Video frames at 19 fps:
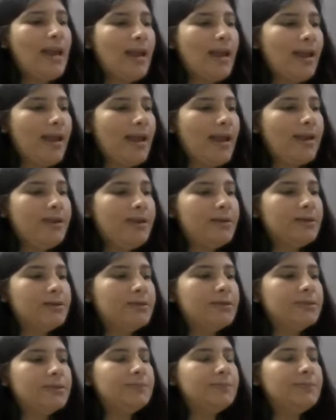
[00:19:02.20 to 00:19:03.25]
And
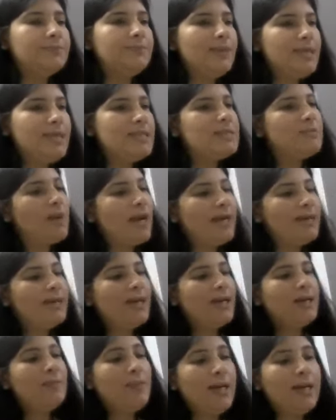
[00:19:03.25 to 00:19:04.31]
please mind
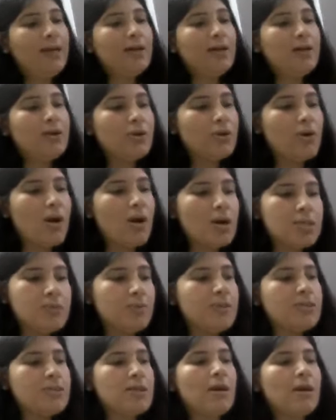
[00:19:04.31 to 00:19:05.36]
that medical records
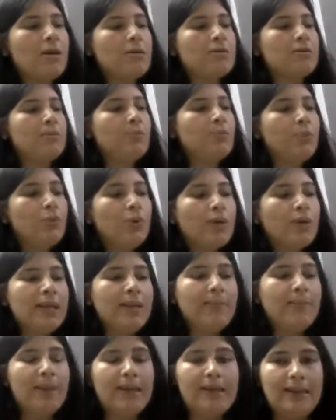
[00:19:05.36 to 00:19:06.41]
which are poorly
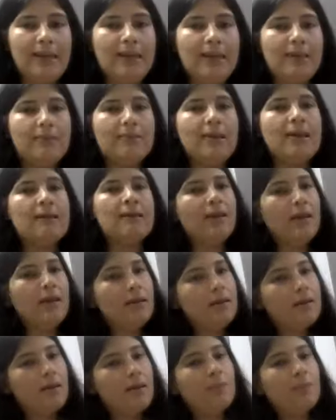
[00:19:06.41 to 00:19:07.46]
maintained, they are
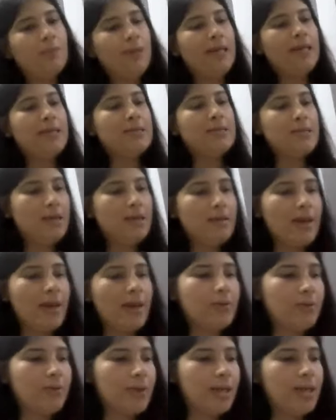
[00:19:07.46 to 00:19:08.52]
incomplete,
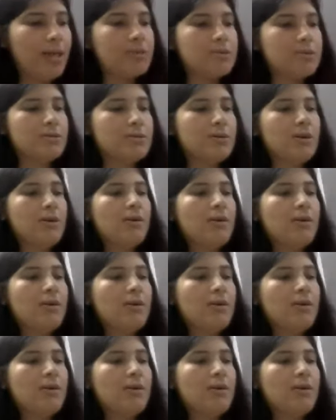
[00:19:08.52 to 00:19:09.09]
inaccurate,